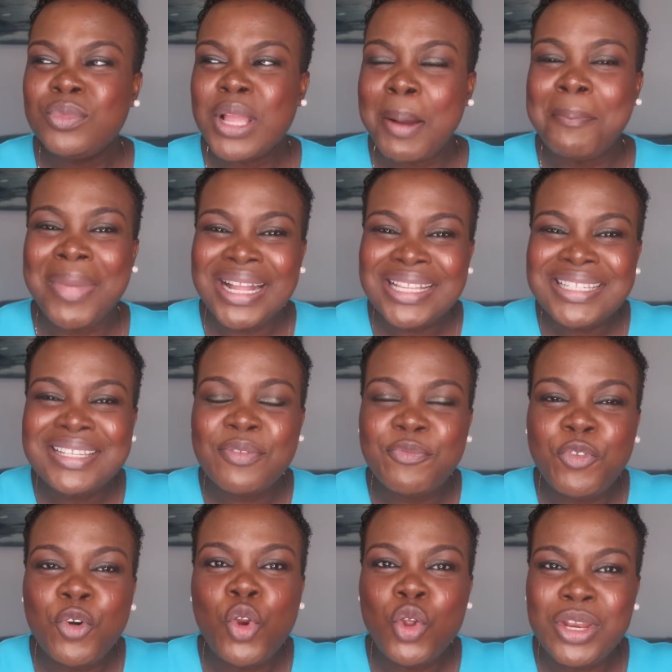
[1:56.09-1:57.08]
match
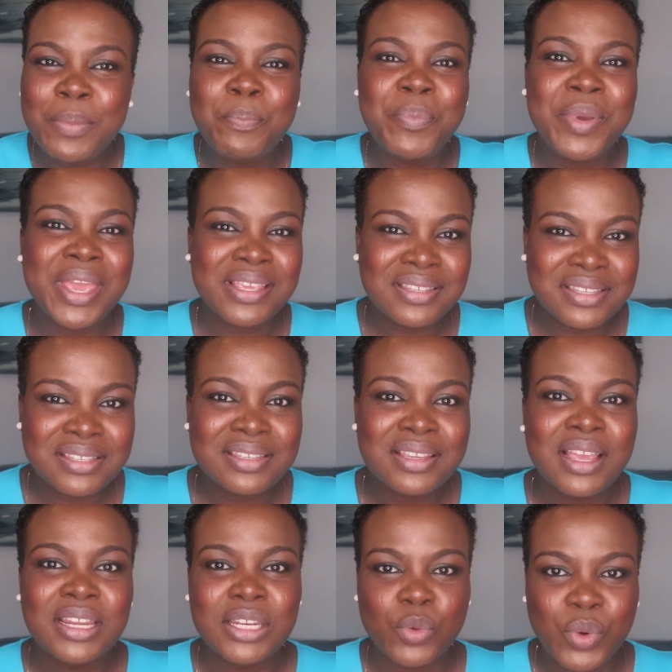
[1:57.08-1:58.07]
follow the pace
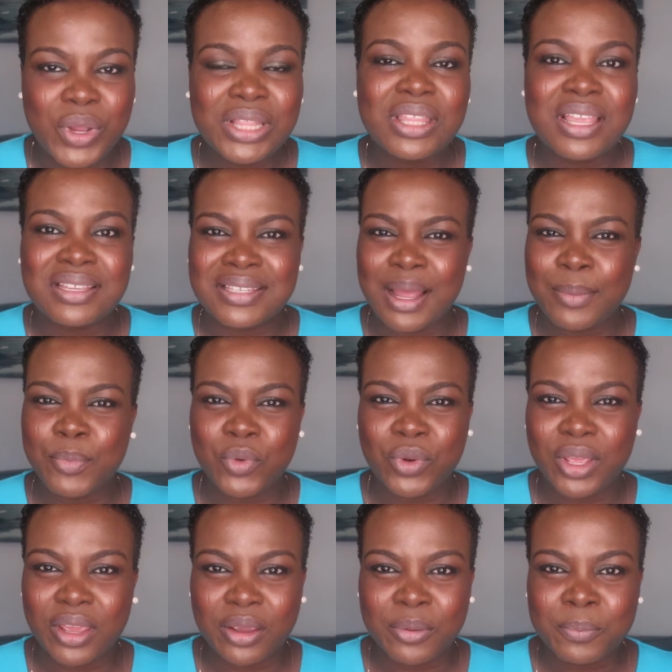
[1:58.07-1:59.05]
the way things happen
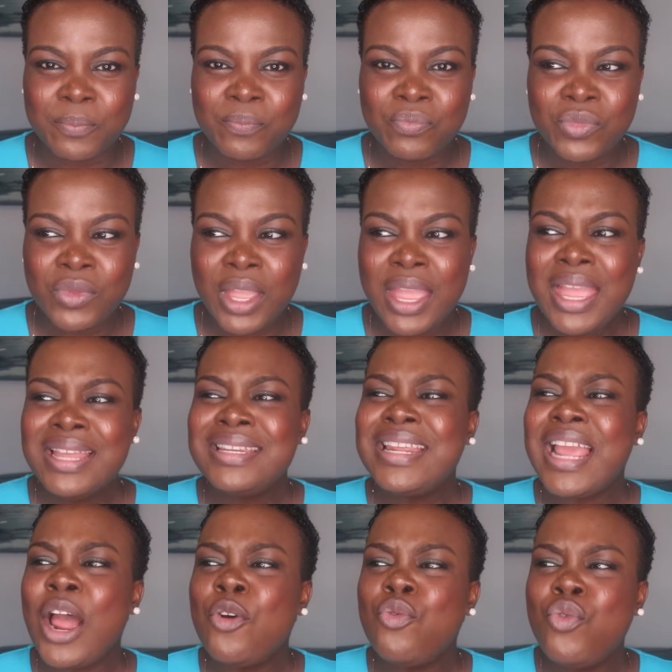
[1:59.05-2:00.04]
here
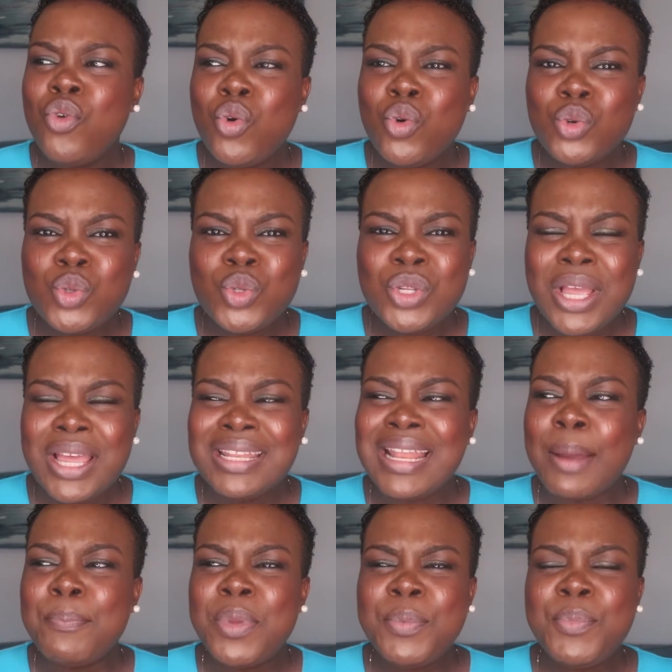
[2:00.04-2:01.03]
there are rules
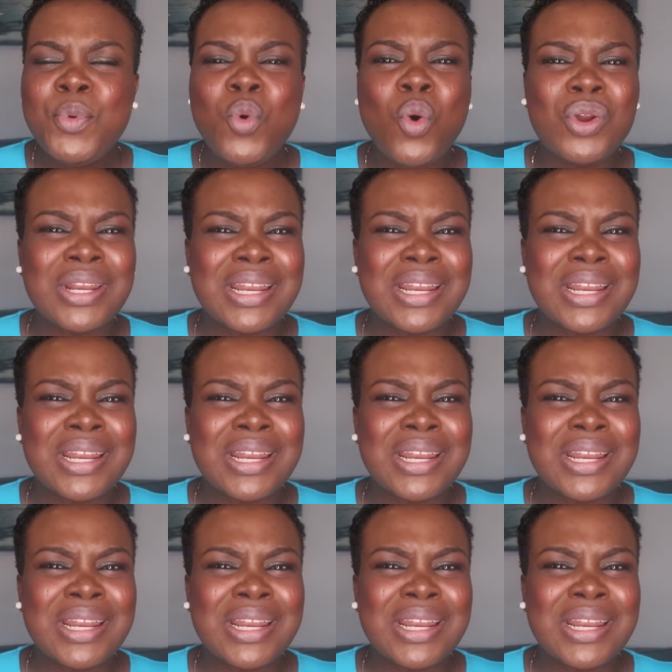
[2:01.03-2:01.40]
that people